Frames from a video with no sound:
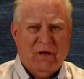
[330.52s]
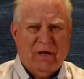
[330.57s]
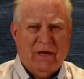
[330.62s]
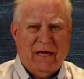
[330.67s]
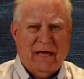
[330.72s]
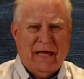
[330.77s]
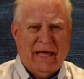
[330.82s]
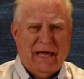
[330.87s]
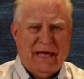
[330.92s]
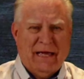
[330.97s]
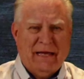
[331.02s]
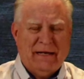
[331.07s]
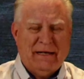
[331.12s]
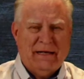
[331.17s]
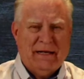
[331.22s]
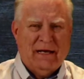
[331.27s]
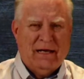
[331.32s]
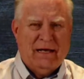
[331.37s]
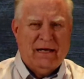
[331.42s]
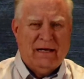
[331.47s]
And
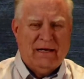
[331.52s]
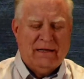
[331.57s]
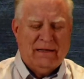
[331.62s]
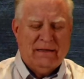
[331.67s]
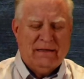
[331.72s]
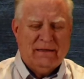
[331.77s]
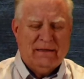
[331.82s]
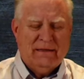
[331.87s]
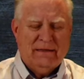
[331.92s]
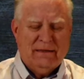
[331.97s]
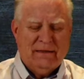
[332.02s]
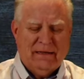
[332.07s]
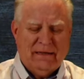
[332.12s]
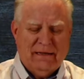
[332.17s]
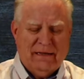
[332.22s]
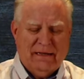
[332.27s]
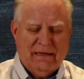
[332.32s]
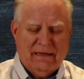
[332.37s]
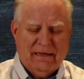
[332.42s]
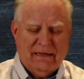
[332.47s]
uh,
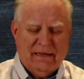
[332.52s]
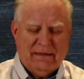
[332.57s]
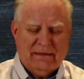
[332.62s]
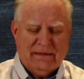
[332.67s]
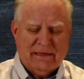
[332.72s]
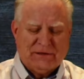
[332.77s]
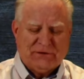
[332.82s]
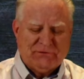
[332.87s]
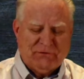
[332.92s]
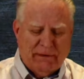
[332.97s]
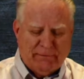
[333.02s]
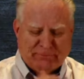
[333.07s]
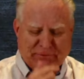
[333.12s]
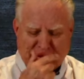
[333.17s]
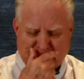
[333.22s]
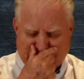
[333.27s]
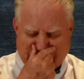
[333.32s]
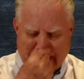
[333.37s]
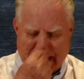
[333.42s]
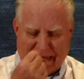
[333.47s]
the
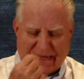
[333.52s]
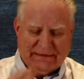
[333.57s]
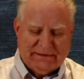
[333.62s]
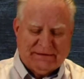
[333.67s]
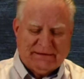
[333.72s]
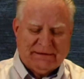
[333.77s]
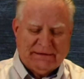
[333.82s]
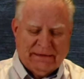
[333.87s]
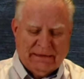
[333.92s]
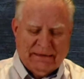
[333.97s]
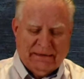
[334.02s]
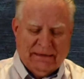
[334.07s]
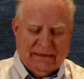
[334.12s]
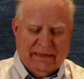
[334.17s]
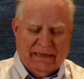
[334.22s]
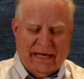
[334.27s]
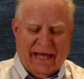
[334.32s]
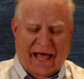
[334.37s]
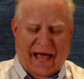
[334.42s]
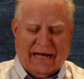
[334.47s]
scripture says,
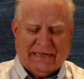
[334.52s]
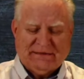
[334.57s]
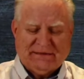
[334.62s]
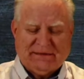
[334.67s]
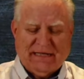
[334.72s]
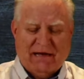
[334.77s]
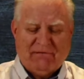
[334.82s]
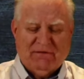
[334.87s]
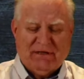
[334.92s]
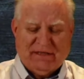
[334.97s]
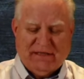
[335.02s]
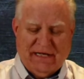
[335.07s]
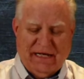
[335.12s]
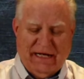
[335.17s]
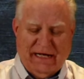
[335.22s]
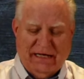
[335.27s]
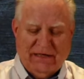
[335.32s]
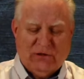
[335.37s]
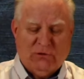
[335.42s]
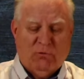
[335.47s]
Acts
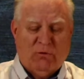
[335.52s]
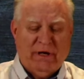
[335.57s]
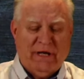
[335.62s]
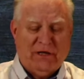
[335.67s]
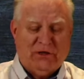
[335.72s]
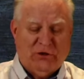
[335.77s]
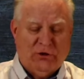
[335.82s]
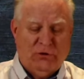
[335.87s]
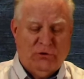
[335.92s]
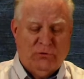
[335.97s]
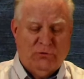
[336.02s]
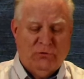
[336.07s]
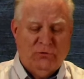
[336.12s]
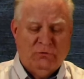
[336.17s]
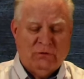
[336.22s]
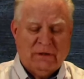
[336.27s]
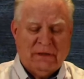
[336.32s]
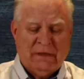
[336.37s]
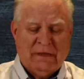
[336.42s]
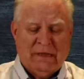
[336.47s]
17
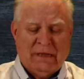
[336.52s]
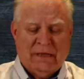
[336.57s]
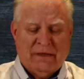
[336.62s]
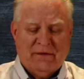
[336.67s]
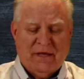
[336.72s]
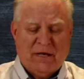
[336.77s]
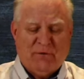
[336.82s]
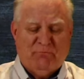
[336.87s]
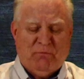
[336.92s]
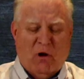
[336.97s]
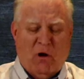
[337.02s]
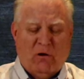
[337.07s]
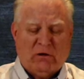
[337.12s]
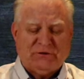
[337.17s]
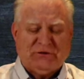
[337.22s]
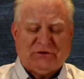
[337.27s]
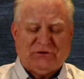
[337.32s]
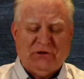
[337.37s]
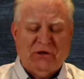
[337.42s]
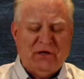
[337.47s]
22, then Paul
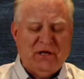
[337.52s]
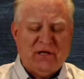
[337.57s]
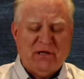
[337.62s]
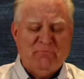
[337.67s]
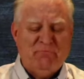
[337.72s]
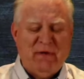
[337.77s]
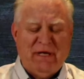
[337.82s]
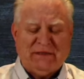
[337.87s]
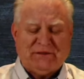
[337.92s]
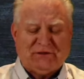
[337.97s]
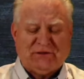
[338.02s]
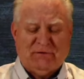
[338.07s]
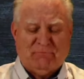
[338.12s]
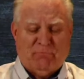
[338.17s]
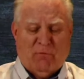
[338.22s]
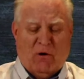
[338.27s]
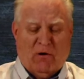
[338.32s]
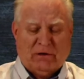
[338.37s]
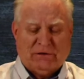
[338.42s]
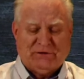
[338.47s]
stood in the midst of
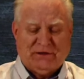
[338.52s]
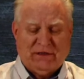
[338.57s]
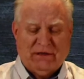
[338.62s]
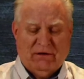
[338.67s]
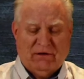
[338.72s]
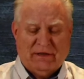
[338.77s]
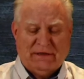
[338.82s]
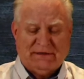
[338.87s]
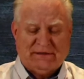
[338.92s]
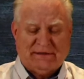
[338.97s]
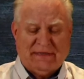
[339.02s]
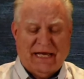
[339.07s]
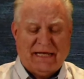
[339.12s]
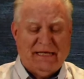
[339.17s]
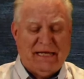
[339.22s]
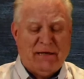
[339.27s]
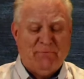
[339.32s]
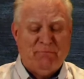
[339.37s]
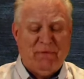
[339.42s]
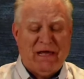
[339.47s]
Mars Hill and said,
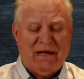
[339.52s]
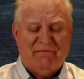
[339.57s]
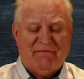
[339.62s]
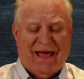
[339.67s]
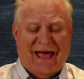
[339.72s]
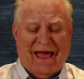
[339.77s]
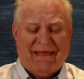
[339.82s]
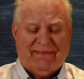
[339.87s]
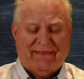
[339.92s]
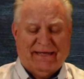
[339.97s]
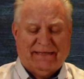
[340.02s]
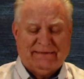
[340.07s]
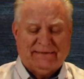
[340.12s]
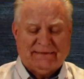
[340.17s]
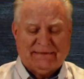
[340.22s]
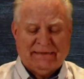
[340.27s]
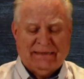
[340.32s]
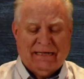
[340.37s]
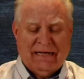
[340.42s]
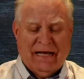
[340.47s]
Ye men of
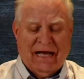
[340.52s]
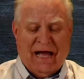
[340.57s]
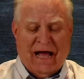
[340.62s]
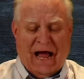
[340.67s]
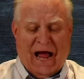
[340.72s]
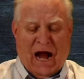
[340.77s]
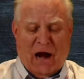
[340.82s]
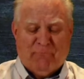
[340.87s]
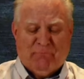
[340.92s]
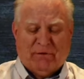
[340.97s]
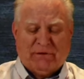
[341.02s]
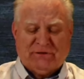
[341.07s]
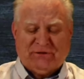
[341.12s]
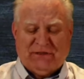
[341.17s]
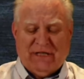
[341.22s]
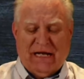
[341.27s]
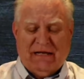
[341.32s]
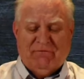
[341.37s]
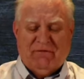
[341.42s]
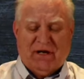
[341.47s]
Athens, I
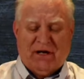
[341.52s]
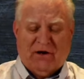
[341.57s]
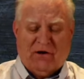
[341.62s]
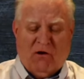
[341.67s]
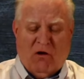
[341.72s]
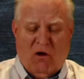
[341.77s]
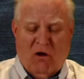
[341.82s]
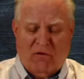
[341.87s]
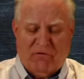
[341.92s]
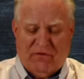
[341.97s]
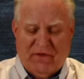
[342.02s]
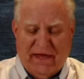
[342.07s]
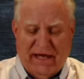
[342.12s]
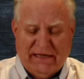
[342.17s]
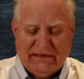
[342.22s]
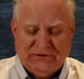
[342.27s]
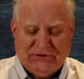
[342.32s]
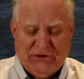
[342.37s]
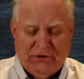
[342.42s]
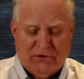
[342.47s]
perceive that in all
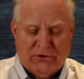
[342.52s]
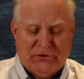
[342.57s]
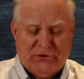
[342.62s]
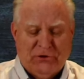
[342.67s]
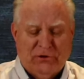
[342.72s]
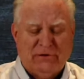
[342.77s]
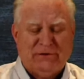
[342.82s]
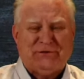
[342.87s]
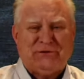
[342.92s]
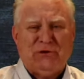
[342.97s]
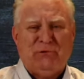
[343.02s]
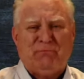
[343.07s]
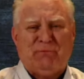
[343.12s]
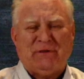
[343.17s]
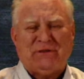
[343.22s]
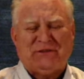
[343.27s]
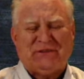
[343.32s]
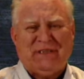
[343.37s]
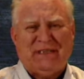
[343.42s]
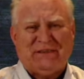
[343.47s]
things you're too
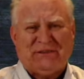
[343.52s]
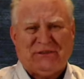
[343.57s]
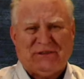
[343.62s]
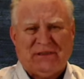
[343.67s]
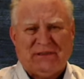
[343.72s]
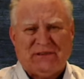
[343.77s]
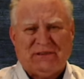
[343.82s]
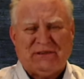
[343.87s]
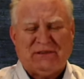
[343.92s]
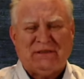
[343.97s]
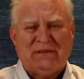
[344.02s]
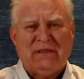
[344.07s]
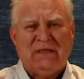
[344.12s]
superstitious.